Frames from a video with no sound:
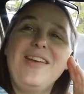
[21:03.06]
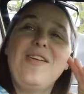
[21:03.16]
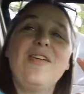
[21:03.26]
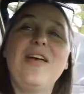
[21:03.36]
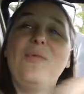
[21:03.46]
you
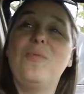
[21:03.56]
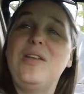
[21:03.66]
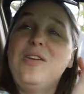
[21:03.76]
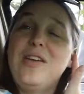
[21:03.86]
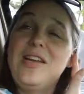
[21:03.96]
know that
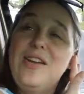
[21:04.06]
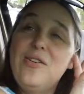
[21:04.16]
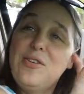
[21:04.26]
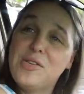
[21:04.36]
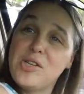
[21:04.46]
when you can
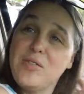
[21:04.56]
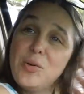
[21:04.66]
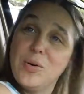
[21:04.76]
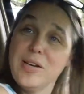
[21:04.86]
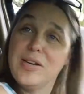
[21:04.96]
hear yourself
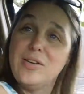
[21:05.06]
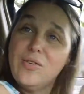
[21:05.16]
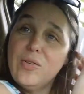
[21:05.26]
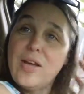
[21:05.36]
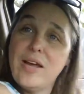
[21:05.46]
talking in
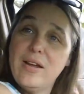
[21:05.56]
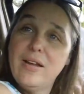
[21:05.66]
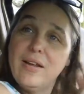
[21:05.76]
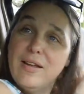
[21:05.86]
your own head?